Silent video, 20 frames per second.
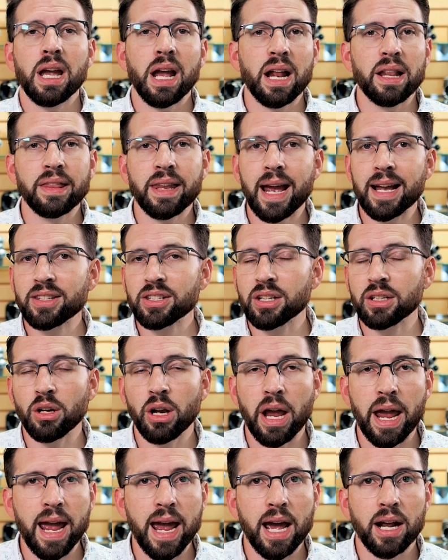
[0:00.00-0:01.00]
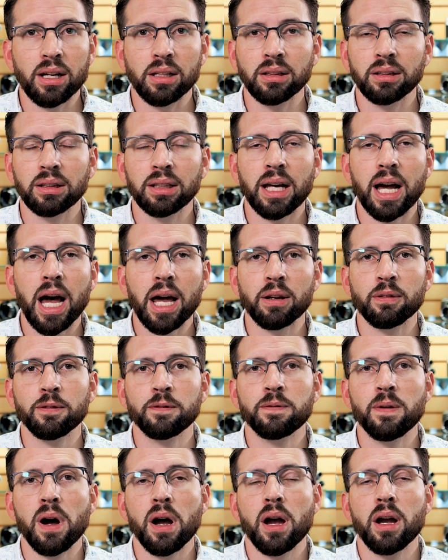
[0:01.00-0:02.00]
and that's going to add a lot of
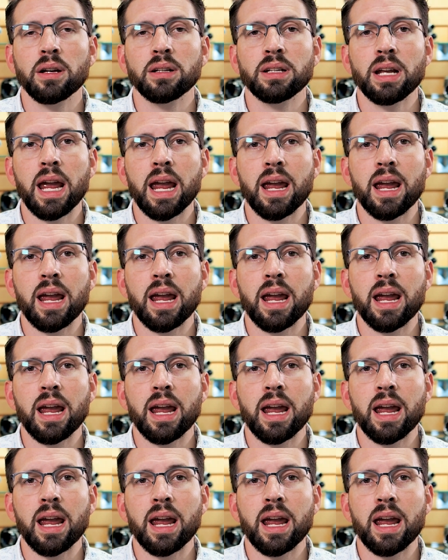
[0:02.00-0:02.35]
fun